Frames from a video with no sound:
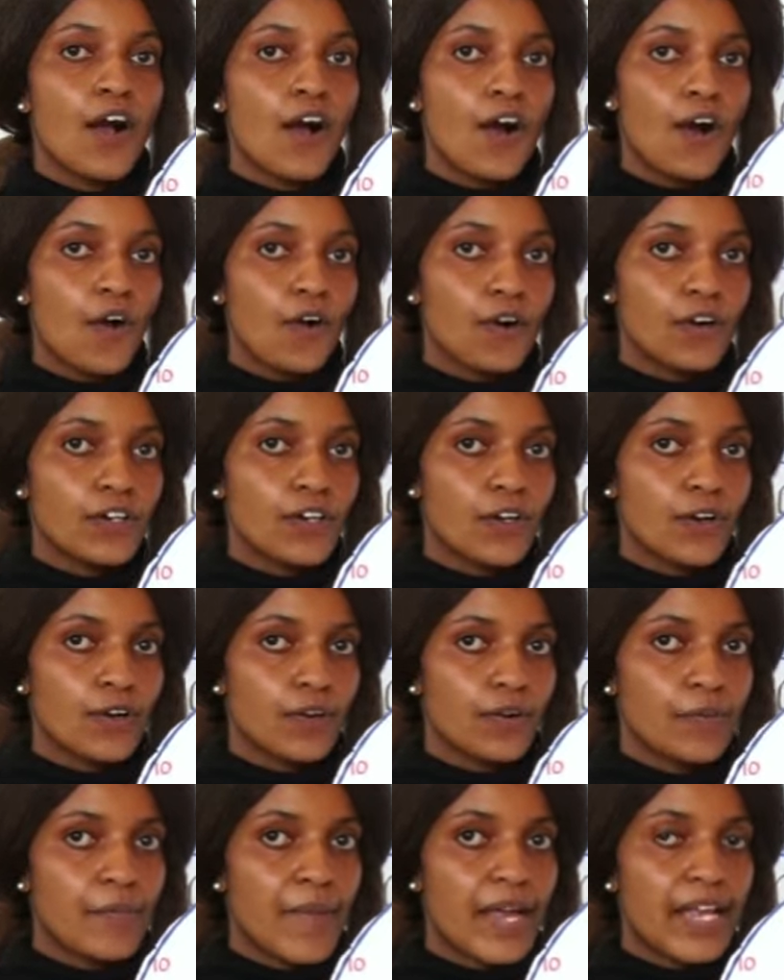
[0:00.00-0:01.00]

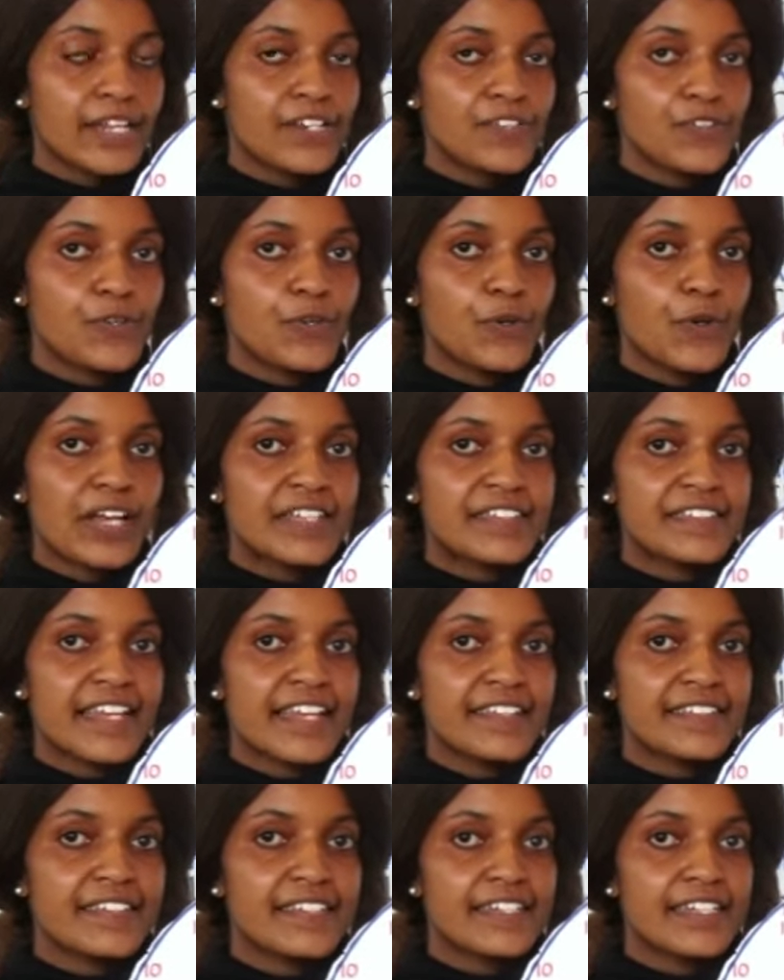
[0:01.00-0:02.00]
o'clock. Mind you, you are
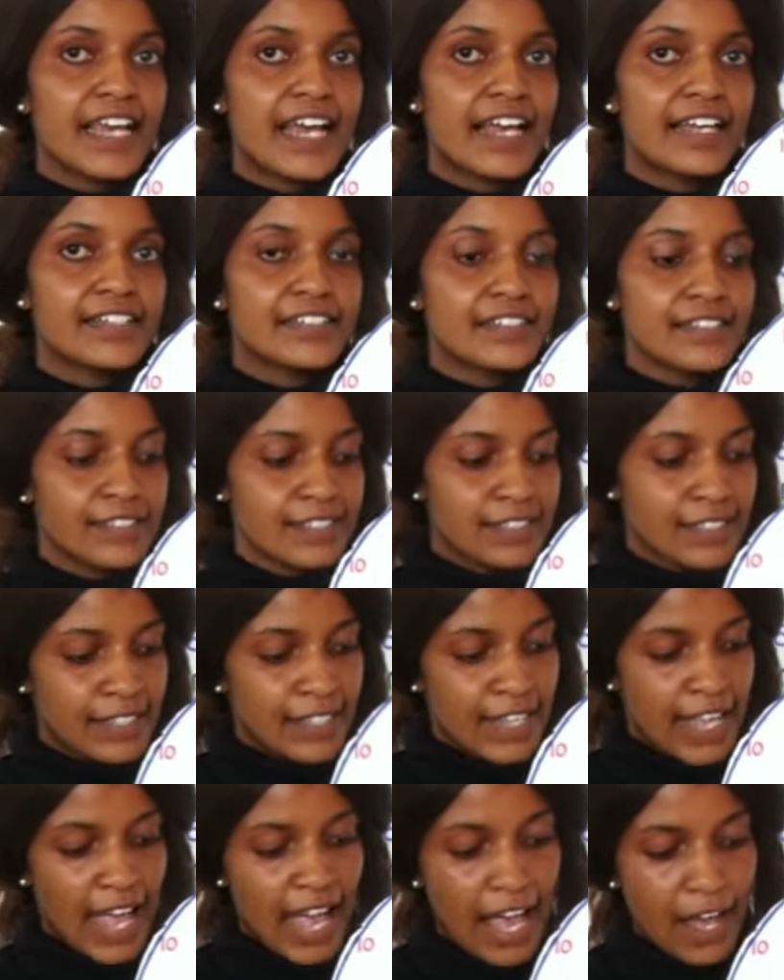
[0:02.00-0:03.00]
starting as
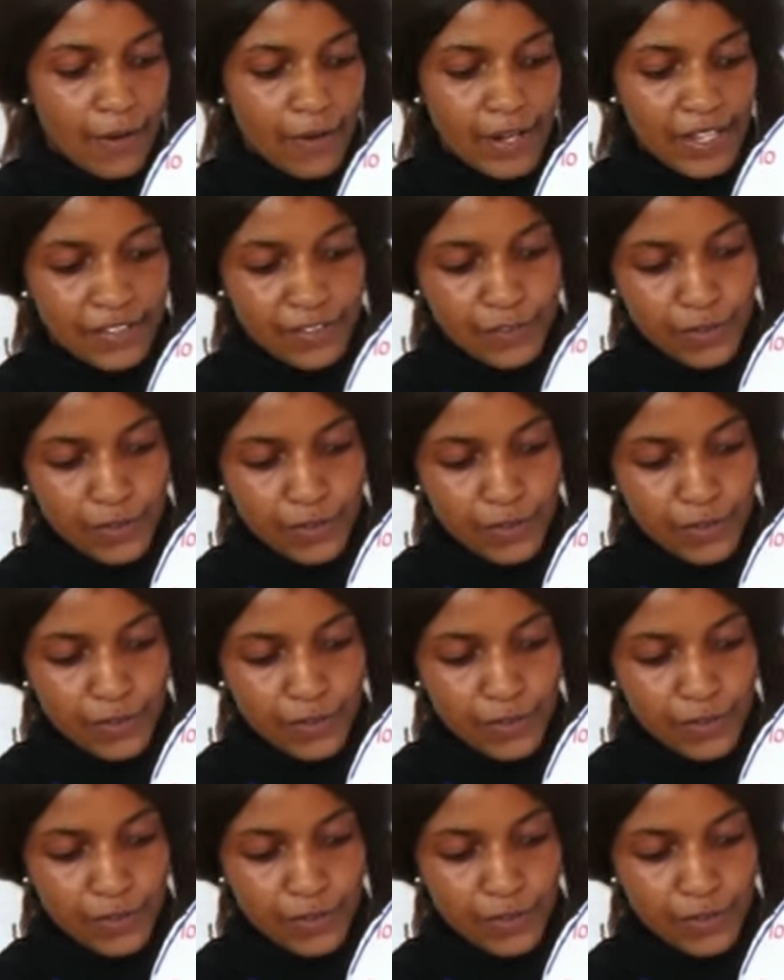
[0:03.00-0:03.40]
hours.